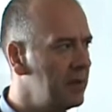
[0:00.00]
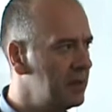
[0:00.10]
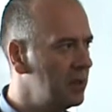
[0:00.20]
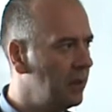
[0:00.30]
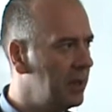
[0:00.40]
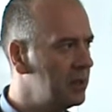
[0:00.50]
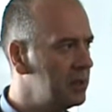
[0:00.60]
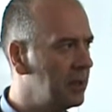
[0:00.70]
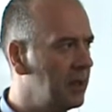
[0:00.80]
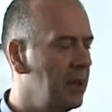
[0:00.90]
of those
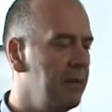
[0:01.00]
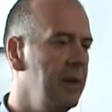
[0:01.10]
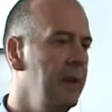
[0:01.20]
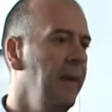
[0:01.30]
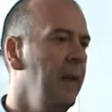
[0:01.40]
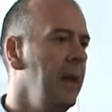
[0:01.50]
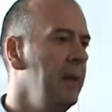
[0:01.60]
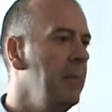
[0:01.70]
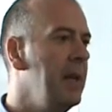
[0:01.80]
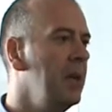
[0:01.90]
situations occurring.
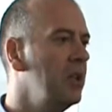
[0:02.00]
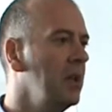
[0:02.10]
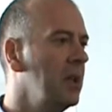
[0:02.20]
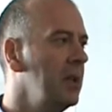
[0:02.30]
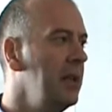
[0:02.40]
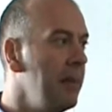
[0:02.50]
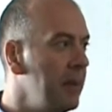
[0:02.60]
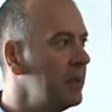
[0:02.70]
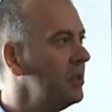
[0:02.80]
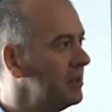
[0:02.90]
Mediation can
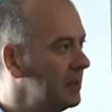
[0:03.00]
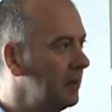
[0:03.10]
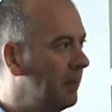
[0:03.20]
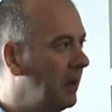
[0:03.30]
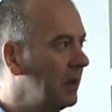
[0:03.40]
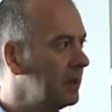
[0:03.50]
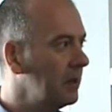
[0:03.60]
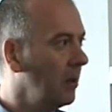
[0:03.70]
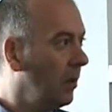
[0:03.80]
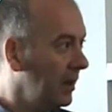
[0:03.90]
nip issues in the bud
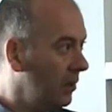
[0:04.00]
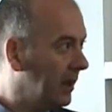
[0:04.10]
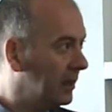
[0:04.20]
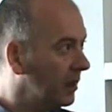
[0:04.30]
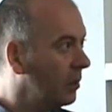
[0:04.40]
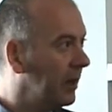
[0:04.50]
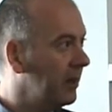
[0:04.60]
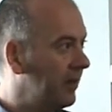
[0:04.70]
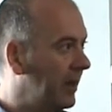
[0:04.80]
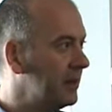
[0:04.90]
quite quickly and
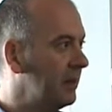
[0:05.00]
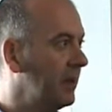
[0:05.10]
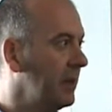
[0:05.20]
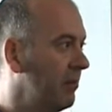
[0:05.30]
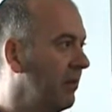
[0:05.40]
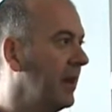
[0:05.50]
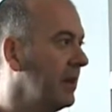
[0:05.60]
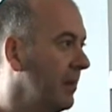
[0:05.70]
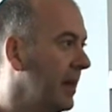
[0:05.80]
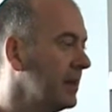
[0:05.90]
quite effectively and
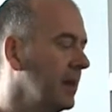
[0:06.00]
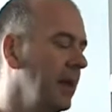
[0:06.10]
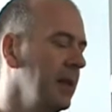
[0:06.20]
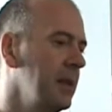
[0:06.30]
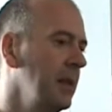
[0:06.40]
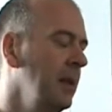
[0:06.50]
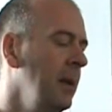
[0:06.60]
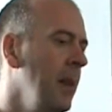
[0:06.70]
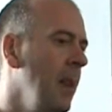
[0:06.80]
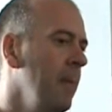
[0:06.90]
prevent them escalating.
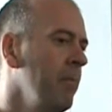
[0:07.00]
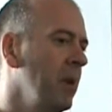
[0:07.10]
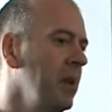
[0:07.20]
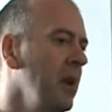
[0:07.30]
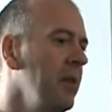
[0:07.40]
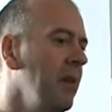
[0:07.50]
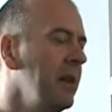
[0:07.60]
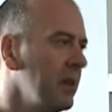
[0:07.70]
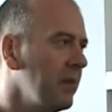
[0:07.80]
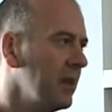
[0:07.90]
But at the other
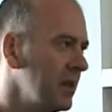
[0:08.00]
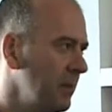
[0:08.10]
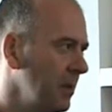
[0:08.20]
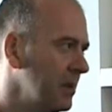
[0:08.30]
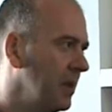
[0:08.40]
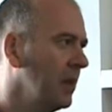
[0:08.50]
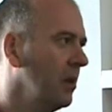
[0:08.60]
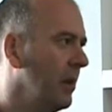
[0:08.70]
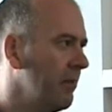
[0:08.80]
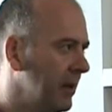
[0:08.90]
end of the dispute
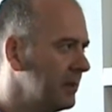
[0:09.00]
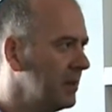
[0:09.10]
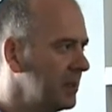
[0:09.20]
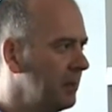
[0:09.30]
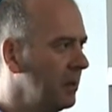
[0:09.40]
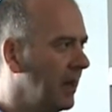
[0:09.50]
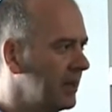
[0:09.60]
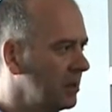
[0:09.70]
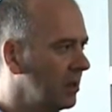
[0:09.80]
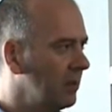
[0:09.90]
cycle, when perhaps the dispute
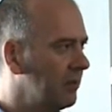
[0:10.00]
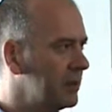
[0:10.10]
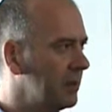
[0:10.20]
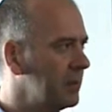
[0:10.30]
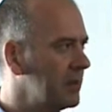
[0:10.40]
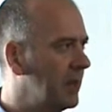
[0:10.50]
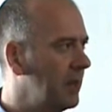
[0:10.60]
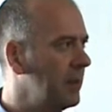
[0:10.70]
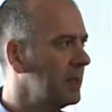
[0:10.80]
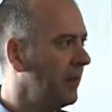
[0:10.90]
has gone on for some
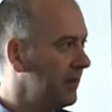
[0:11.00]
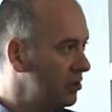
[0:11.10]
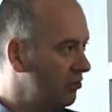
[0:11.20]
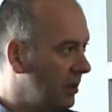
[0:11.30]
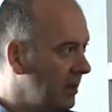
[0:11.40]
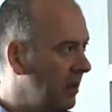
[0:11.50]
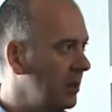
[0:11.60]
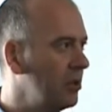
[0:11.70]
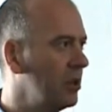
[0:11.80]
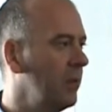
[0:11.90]
time and there's very strong
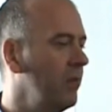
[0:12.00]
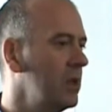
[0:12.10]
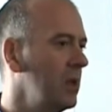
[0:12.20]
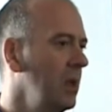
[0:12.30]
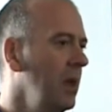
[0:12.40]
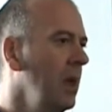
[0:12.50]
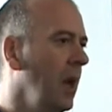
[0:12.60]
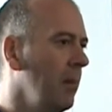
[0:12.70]
emotions and